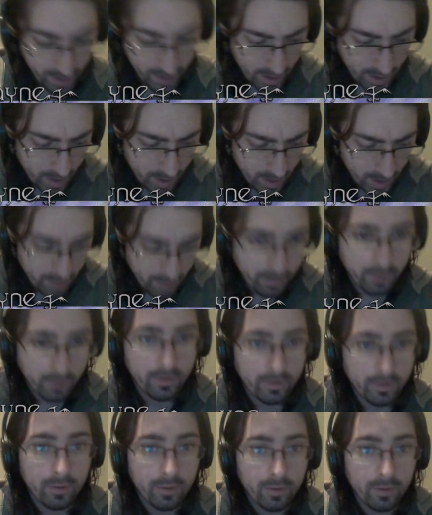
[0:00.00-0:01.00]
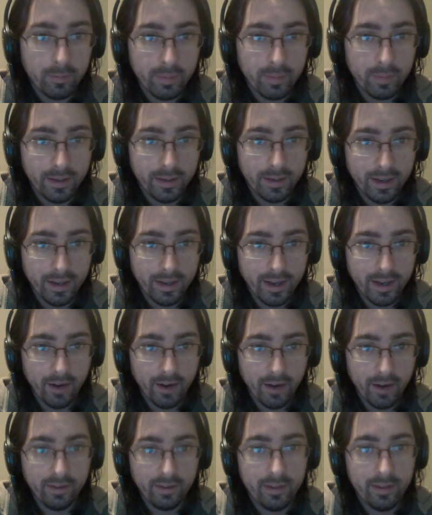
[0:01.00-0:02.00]
approval, but I
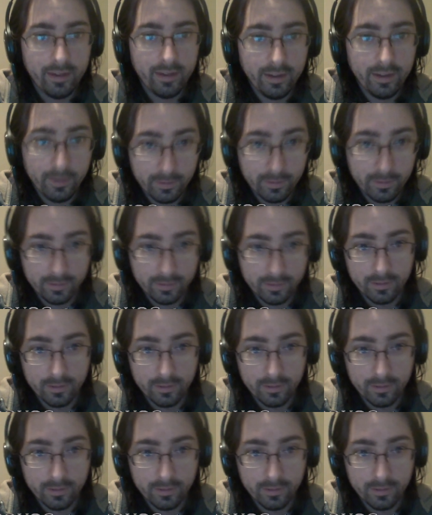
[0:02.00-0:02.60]
guarantee you,